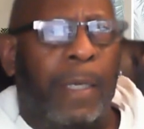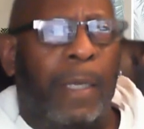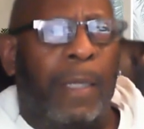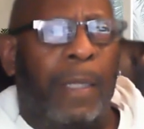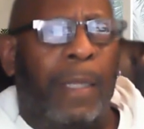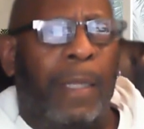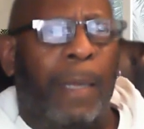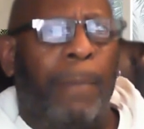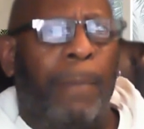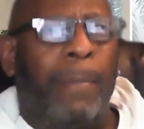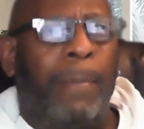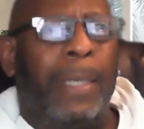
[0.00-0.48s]

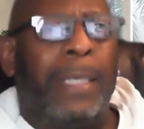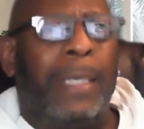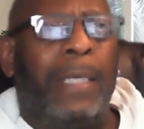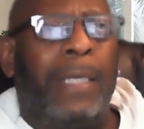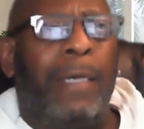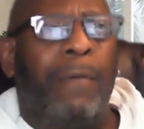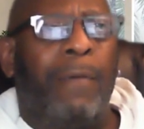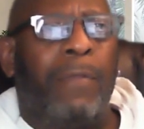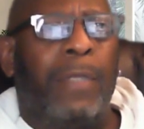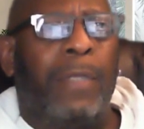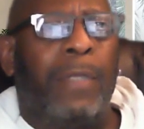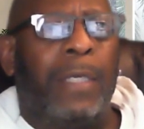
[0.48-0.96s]
that many
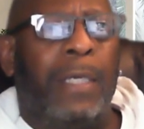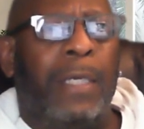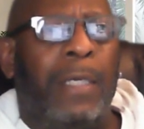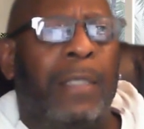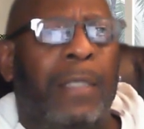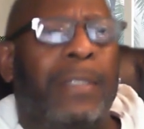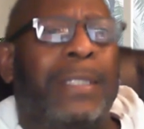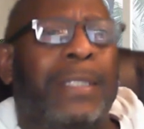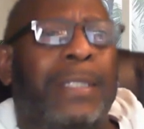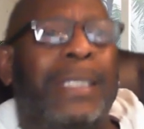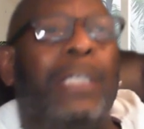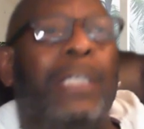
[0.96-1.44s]
of the
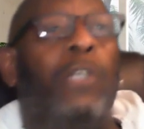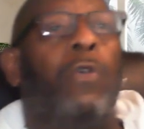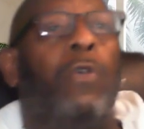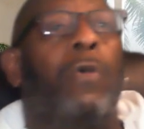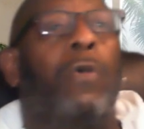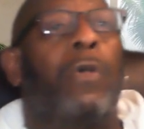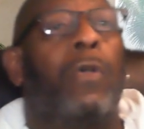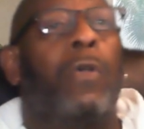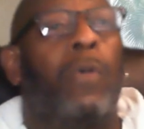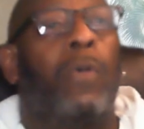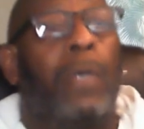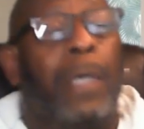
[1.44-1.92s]
senior
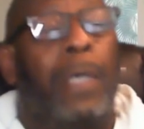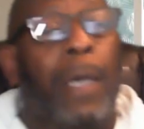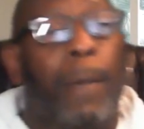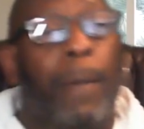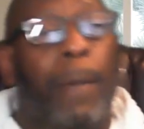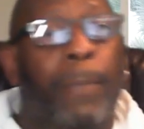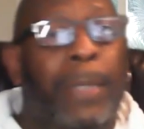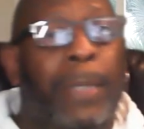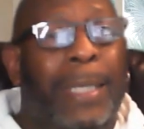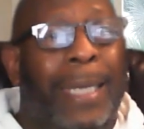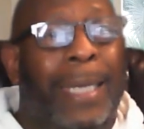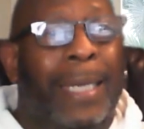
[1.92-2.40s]

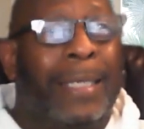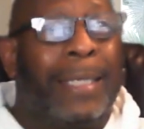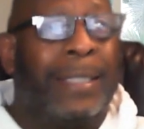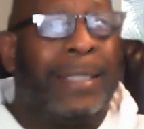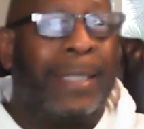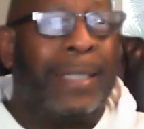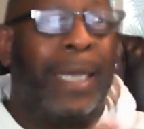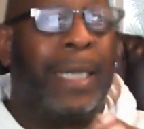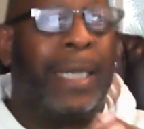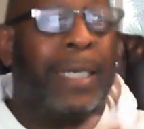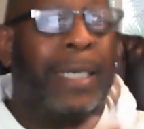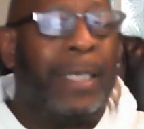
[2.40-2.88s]
company
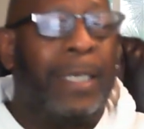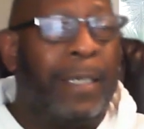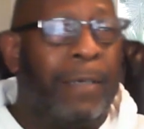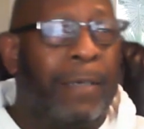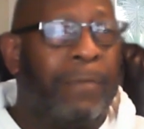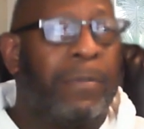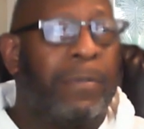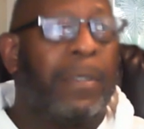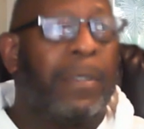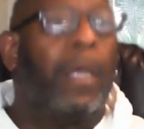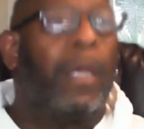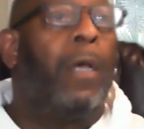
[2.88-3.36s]

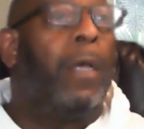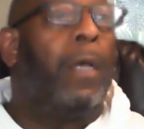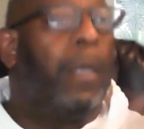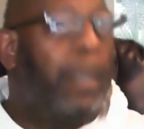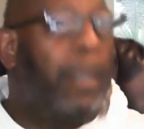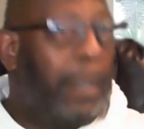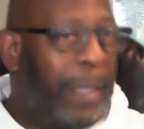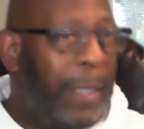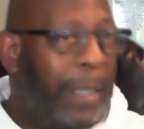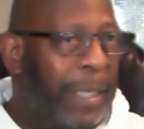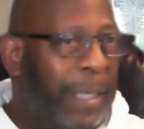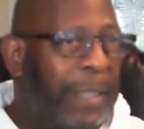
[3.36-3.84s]
executives,
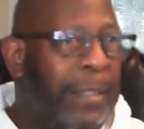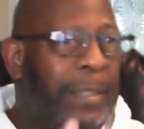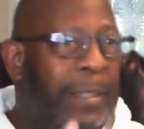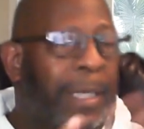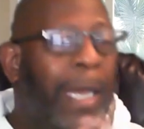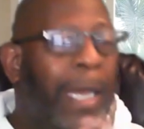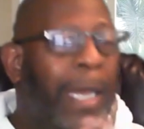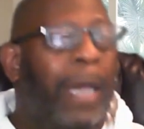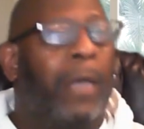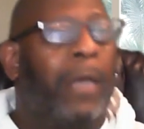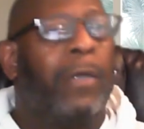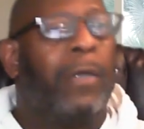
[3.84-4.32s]

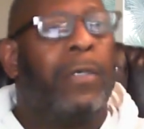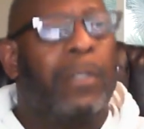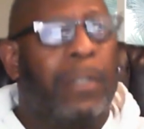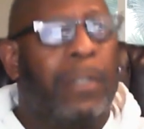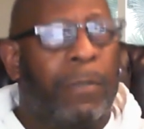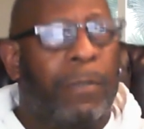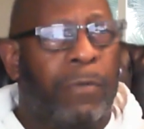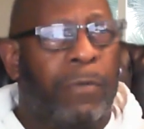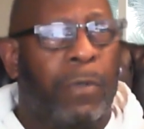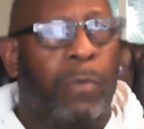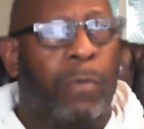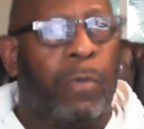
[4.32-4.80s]
insiders,
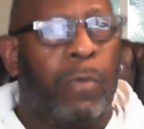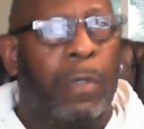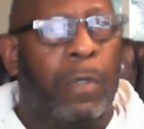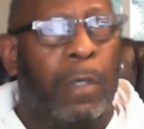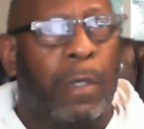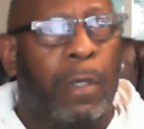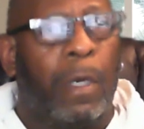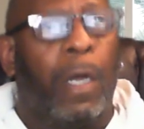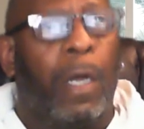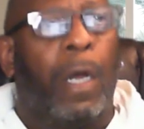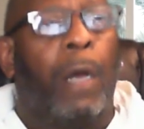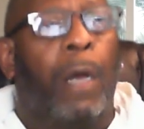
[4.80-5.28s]
if you
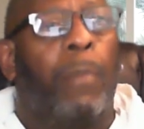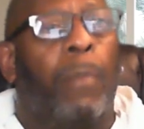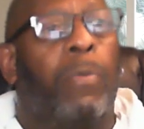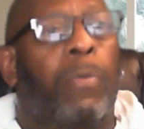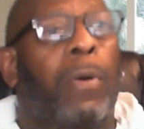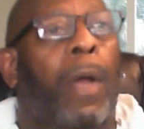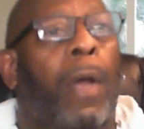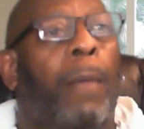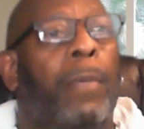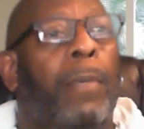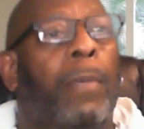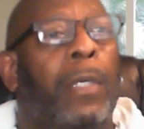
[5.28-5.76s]
will,
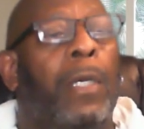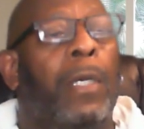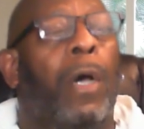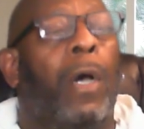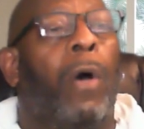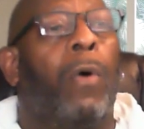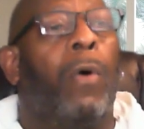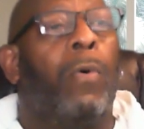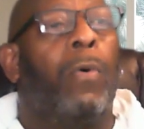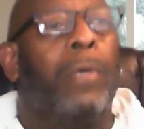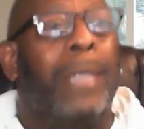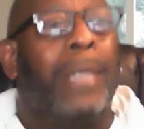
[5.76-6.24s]
probably
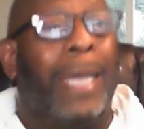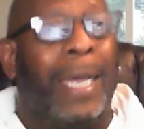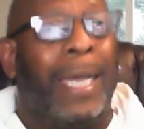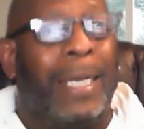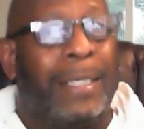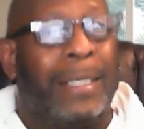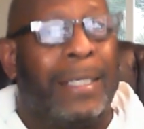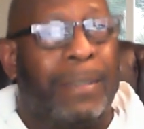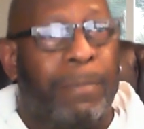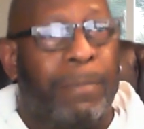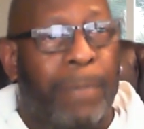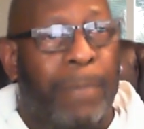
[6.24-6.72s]
own
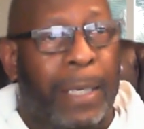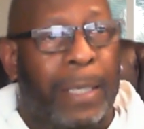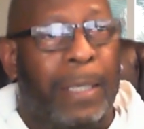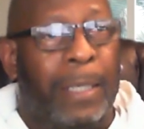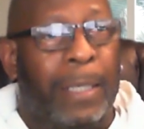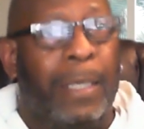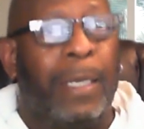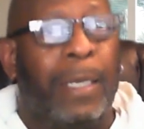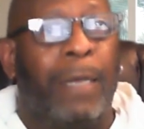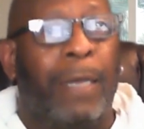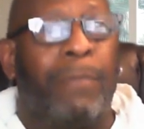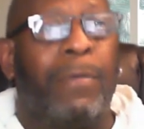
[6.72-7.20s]
as
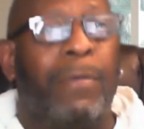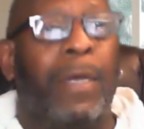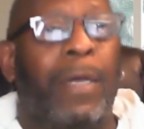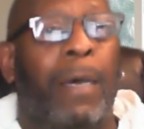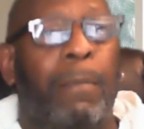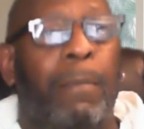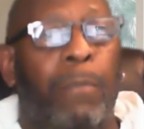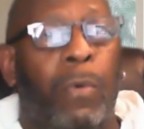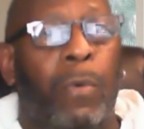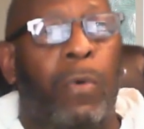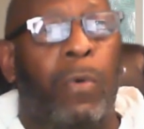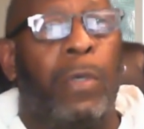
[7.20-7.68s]
many, if not
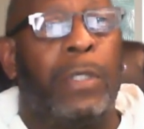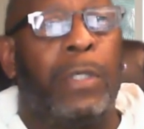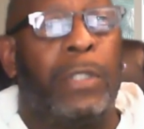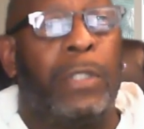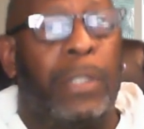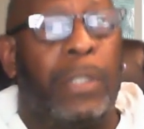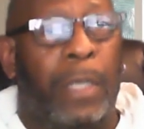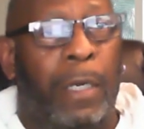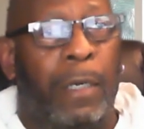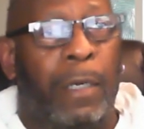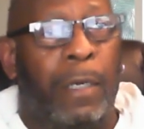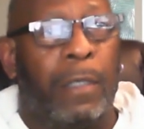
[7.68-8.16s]
more,
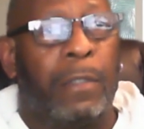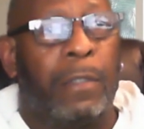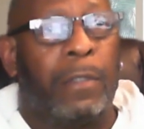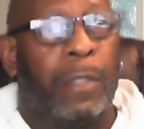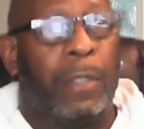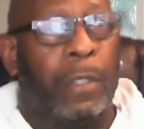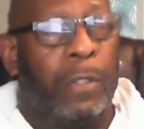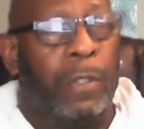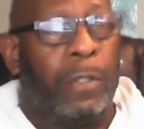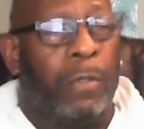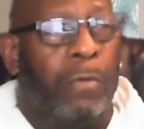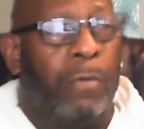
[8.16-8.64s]
shares
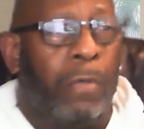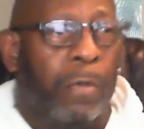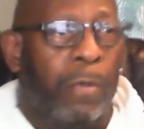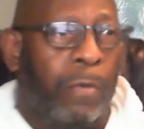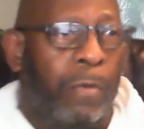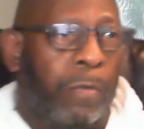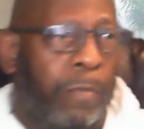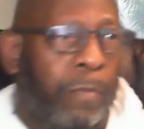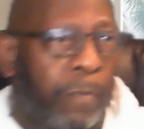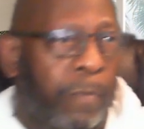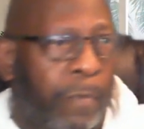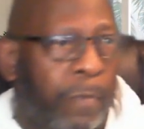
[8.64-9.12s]
than you do.